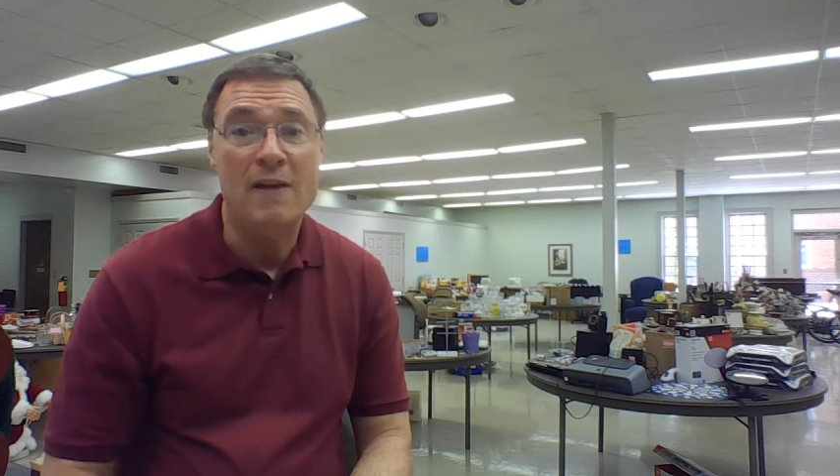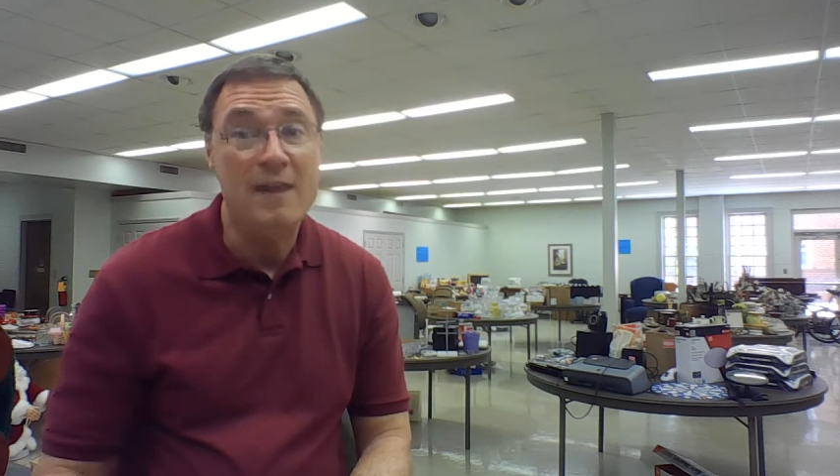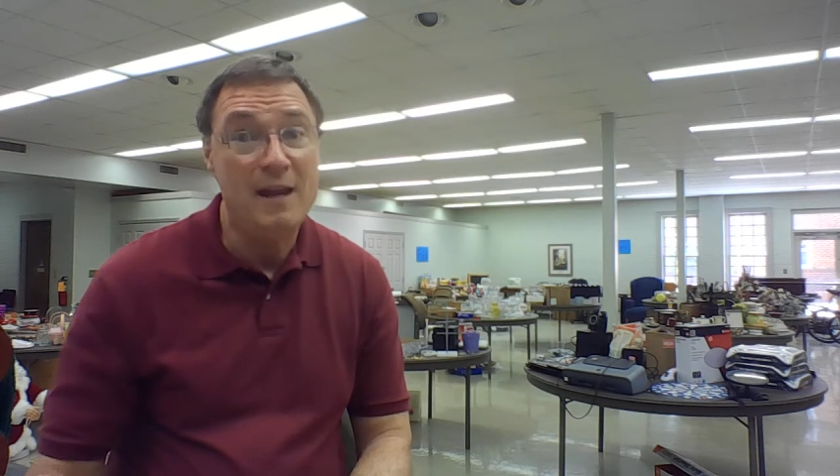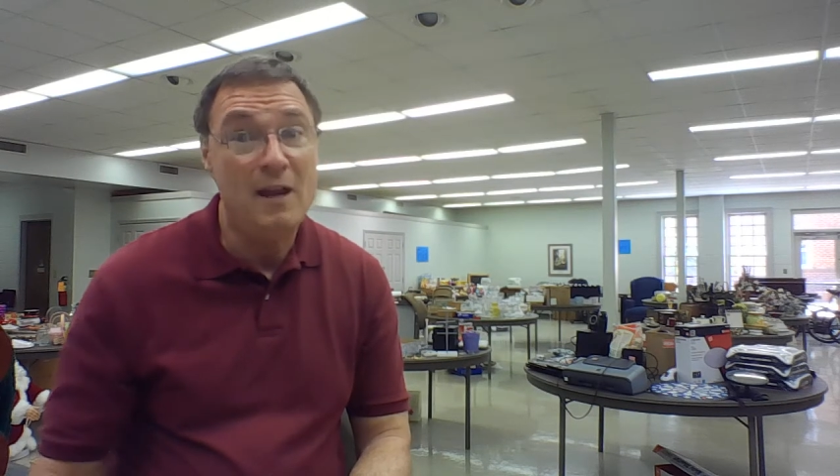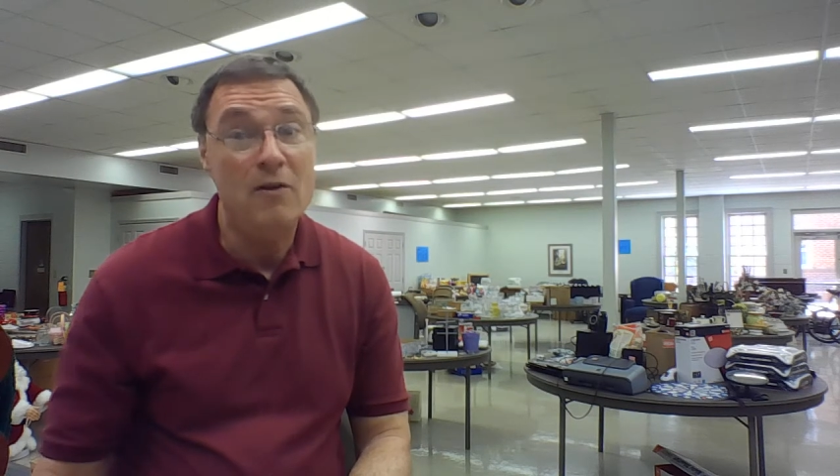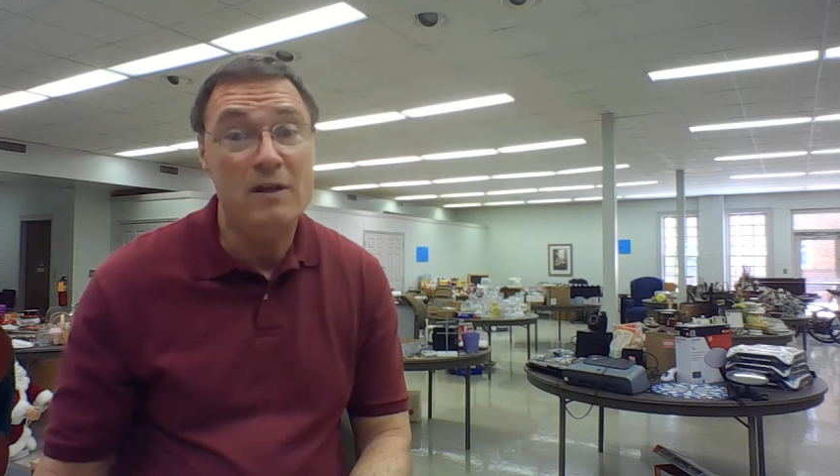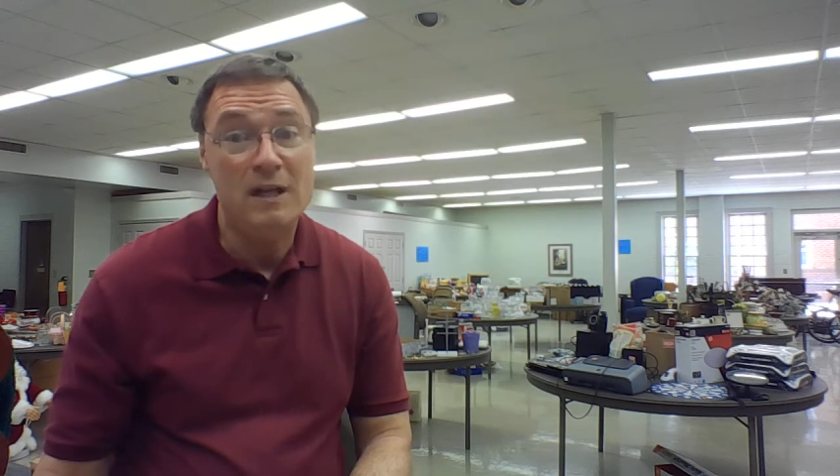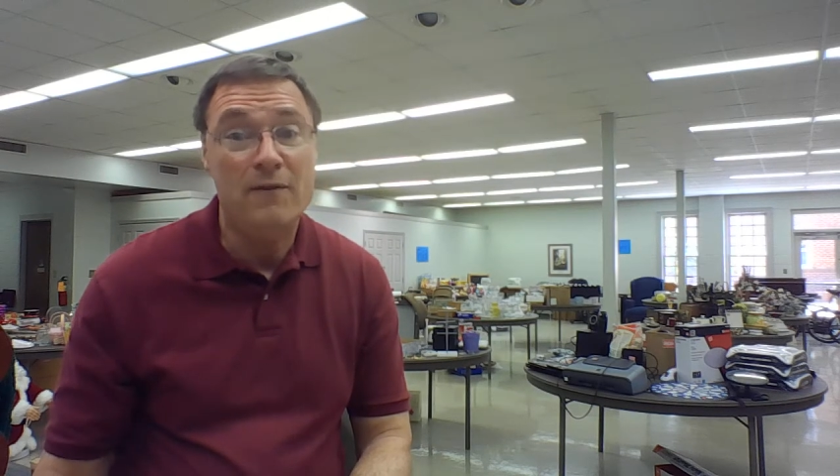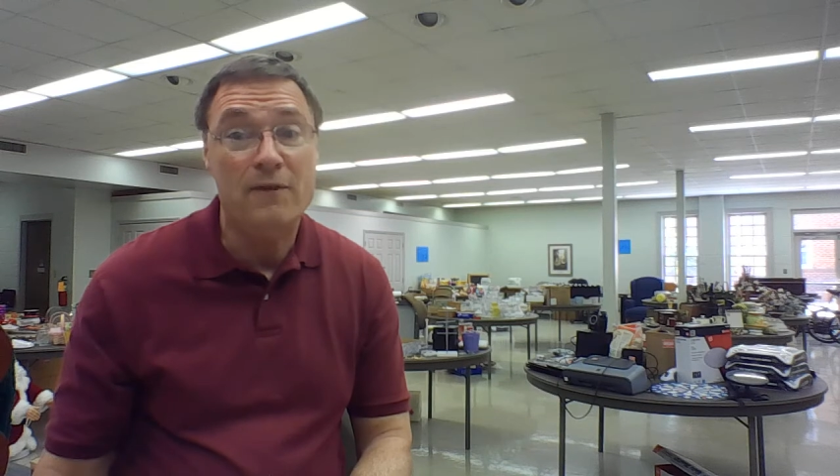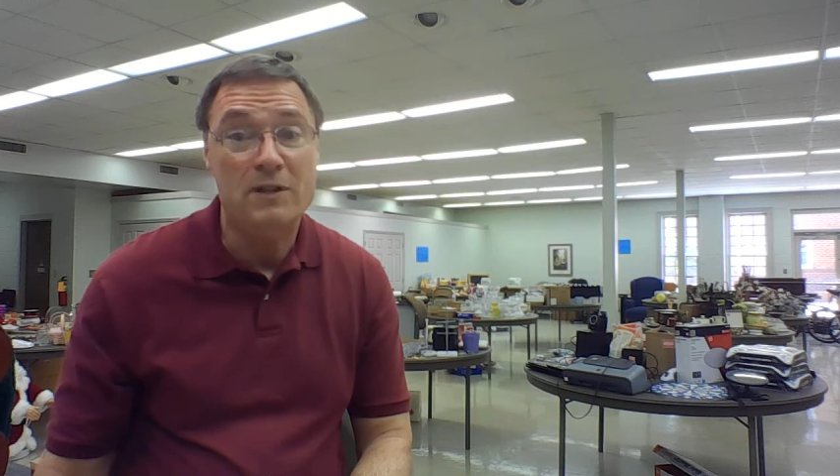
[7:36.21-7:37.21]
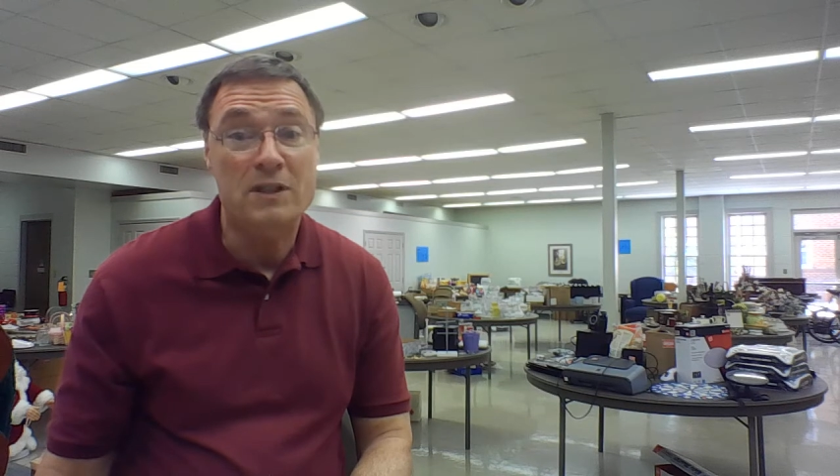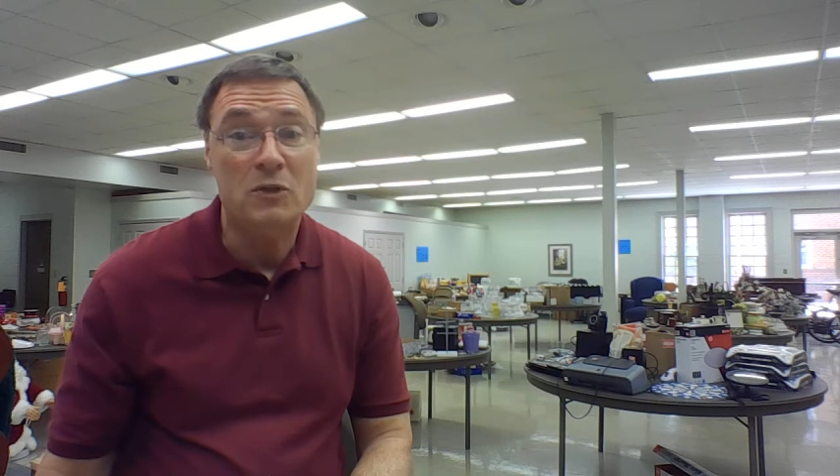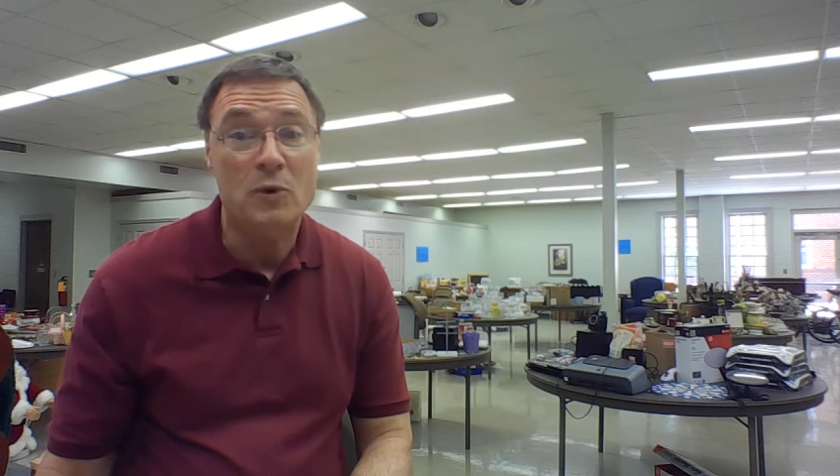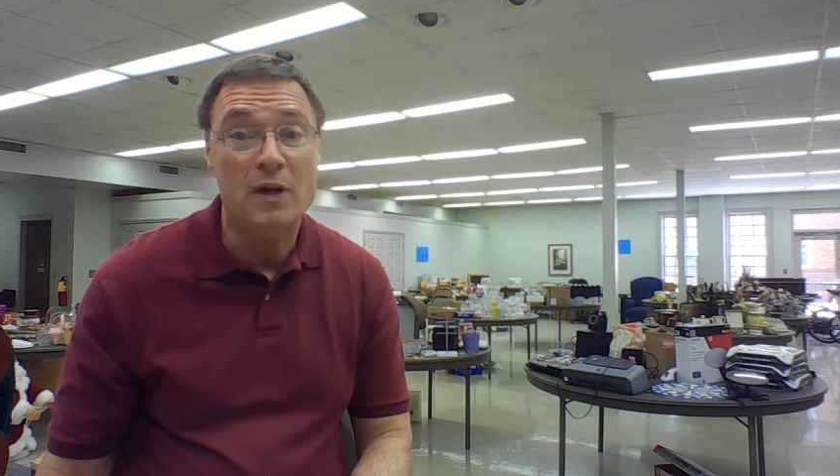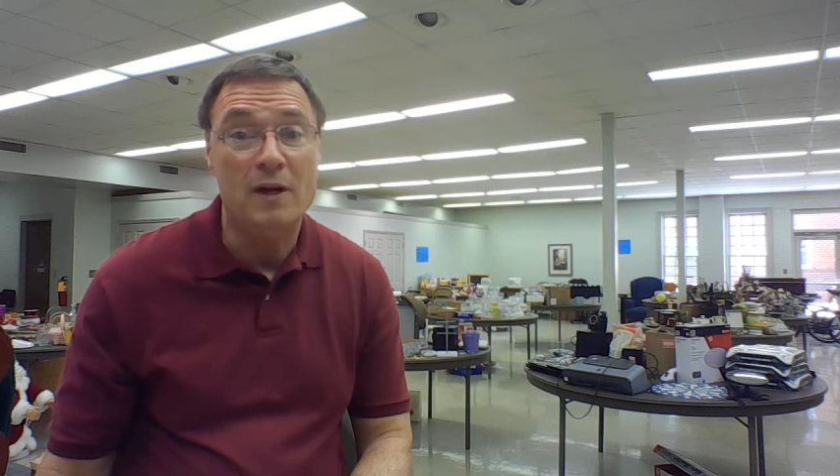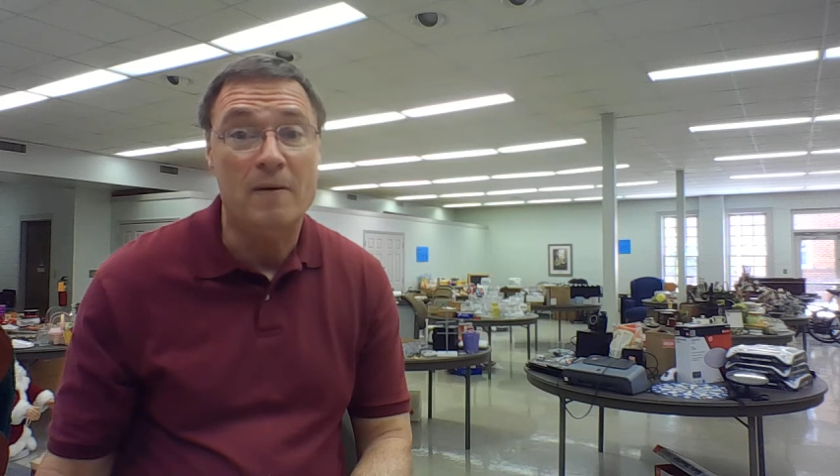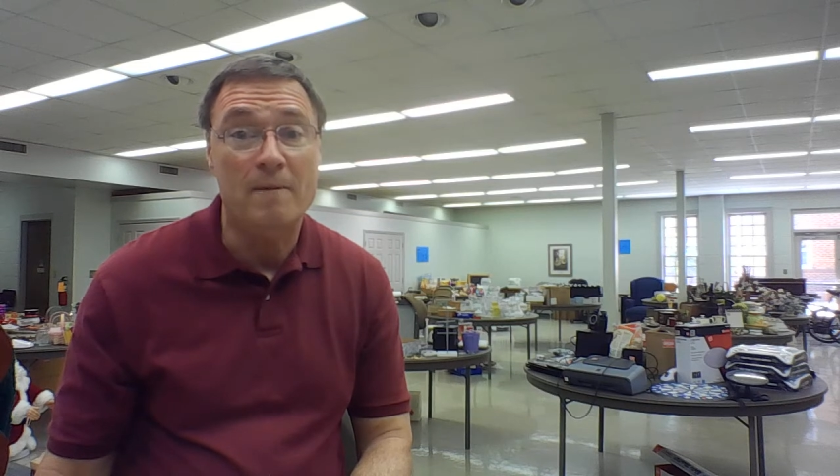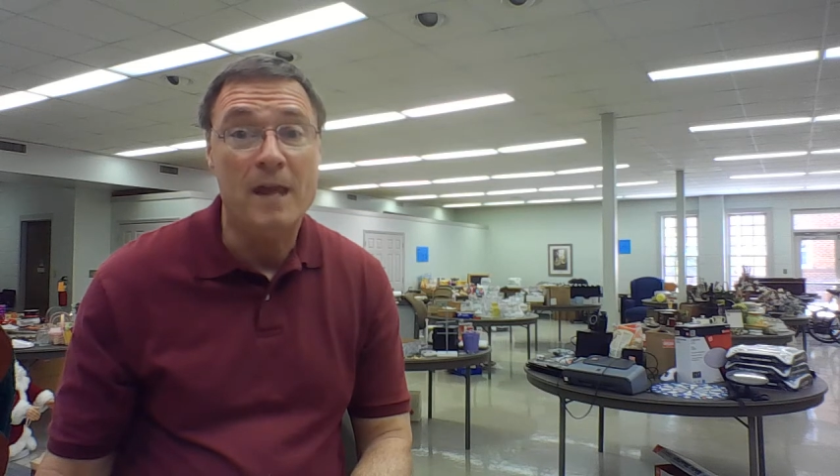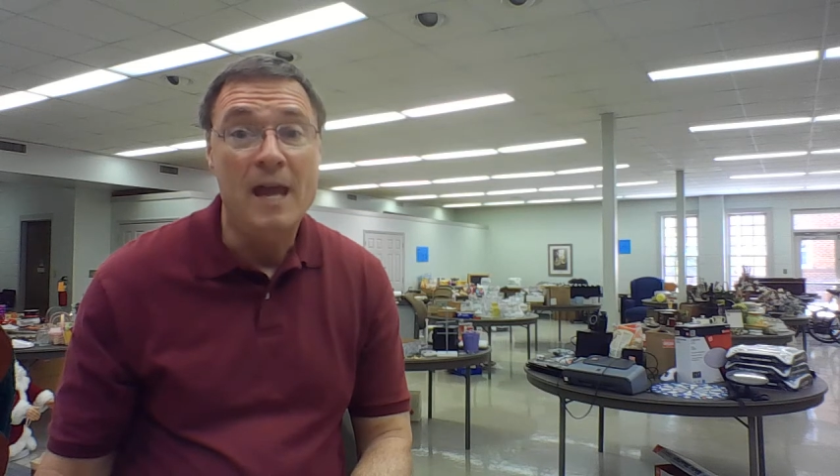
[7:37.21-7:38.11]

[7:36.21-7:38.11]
and they know the difference as well.